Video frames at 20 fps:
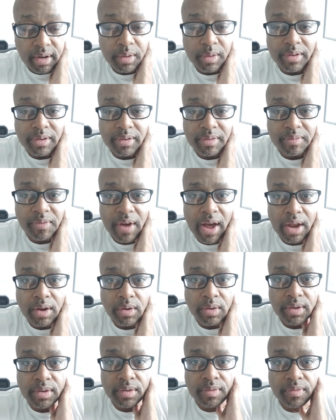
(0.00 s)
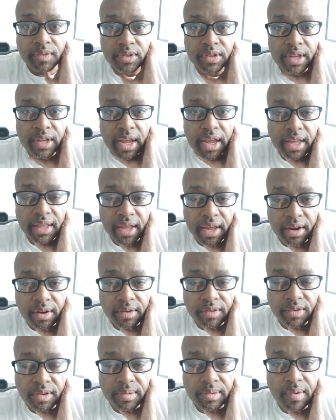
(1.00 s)
some followers for saying that, or
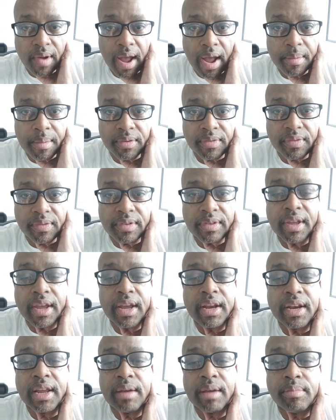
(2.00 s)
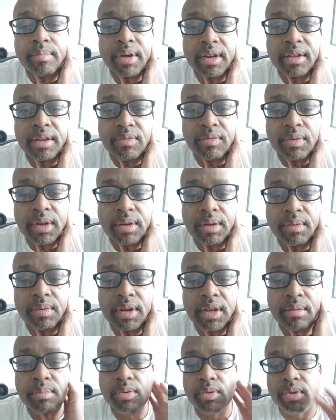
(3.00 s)
subscribers for saying that, but it's really,
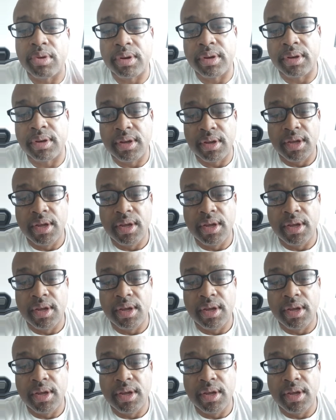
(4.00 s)
really important.